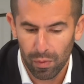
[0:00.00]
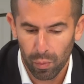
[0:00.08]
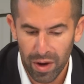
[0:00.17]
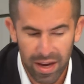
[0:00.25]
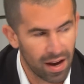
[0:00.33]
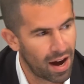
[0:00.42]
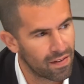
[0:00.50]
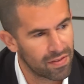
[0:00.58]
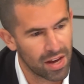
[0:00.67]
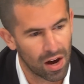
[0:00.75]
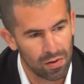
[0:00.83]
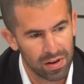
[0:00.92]
we have
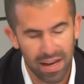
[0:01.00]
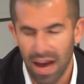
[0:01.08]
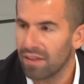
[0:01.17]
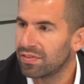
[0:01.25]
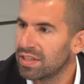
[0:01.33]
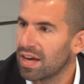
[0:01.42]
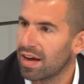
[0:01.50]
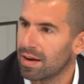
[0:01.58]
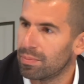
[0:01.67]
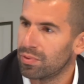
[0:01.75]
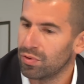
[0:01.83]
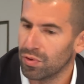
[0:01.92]
the only
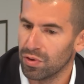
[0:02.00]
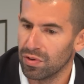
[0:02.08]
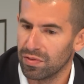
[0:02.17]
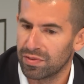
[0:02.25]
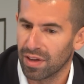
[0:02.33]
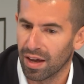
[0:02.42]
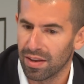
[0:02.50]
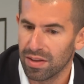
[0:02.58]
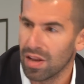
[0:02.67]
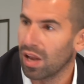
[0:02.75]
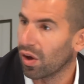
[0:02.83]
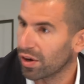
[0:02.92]
FDA-approved
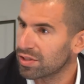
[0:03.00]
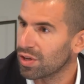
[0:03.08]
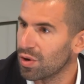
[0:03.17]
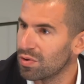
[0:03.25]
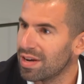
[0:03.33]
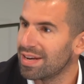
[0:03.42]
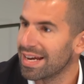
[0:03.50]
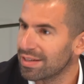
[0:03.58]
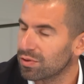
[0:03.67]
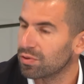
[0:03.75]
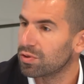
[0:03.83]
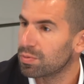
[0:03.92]
naloxone
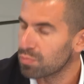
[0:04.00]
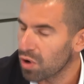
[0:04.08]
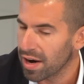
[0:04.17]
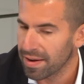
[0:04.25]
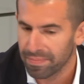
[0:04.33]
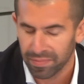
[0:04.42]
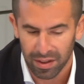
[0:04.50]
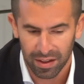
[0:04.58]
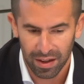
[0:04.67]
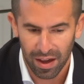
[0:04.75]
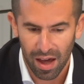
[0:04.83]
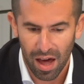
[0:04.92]
nasal spray.
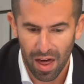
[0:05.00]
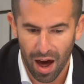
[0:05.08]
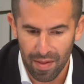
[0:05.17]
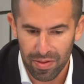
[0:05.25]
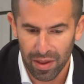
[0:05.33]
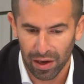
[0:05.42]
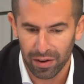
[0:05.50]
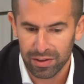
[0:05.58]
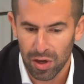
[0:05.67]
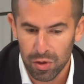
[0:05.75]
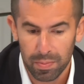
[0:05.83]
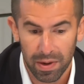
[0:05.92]
Uh,
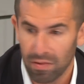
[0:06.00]
naloxone's been